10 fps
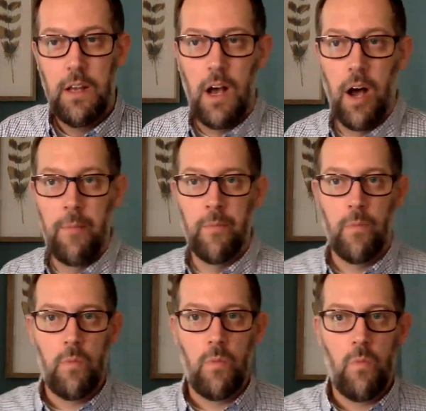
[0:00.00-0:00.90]

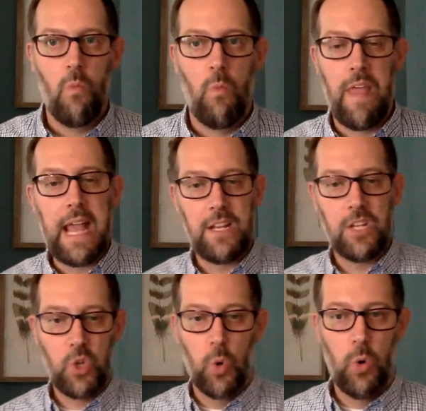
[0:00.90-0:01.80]
when they get
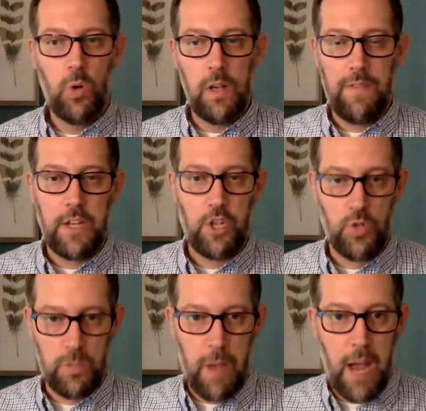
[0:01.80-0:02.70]
to school, if they
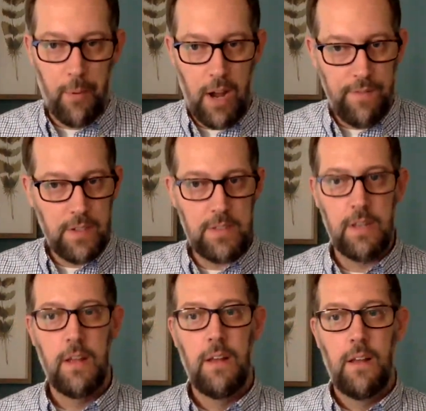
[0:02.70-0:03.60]
choose to buy a breakfast,